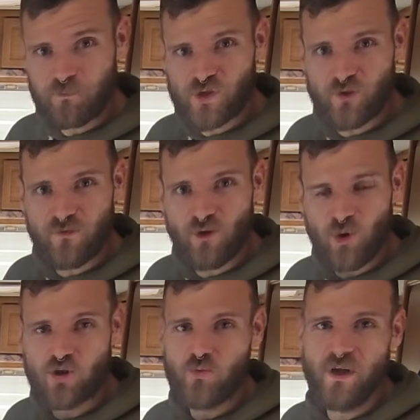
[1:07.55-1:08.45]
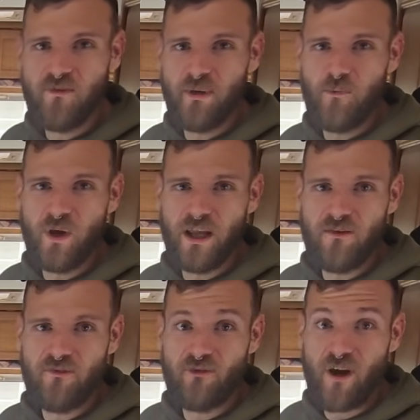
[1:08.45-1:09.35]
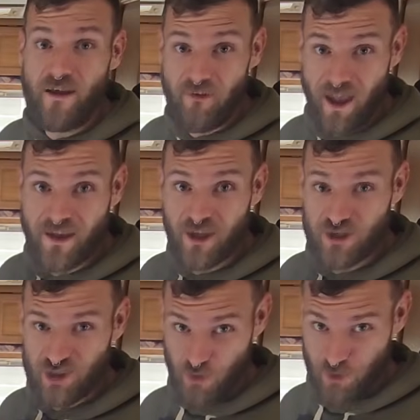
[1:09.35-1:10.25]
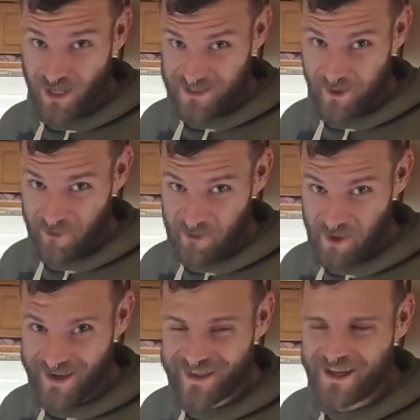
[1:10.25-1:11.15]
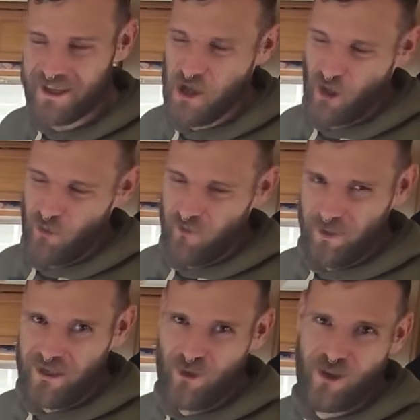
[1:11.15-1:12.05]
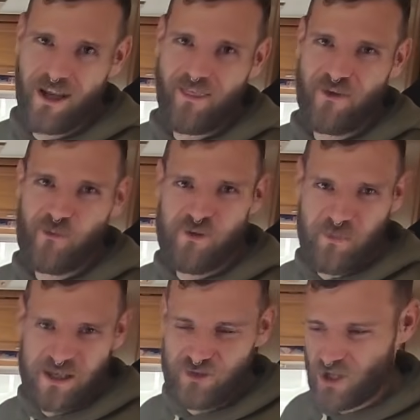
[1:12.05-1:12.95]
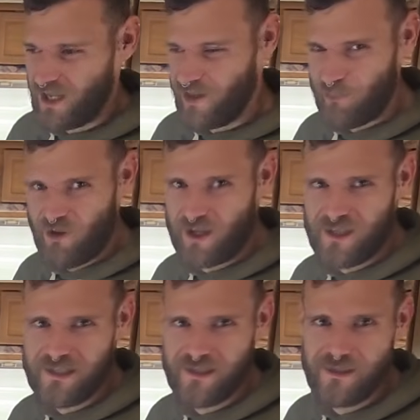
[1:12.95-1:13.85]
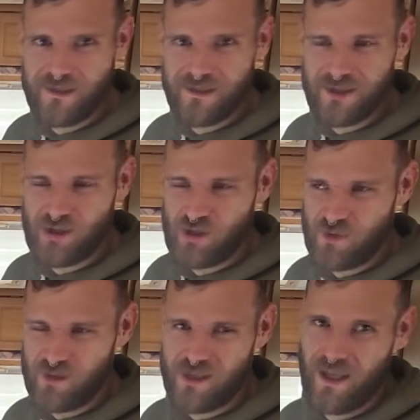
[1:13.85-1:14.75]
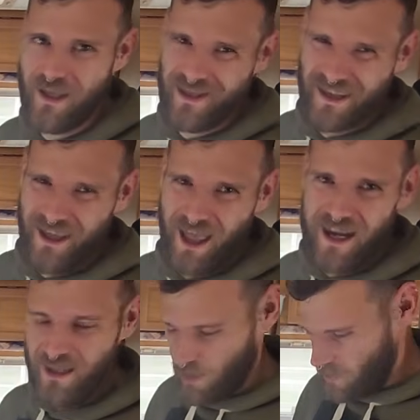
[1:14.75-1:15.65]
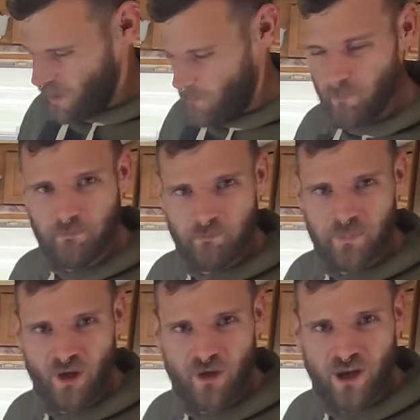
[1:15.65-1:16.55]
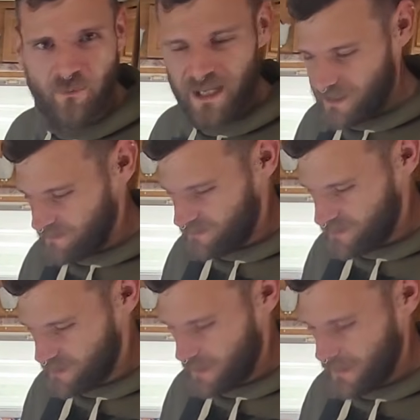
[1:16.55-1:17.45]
So for us, we have been waiting forever to get a power bank. We've been looking at them, we've been checking out prices, and it's just, yeah, a little bit beyond our means.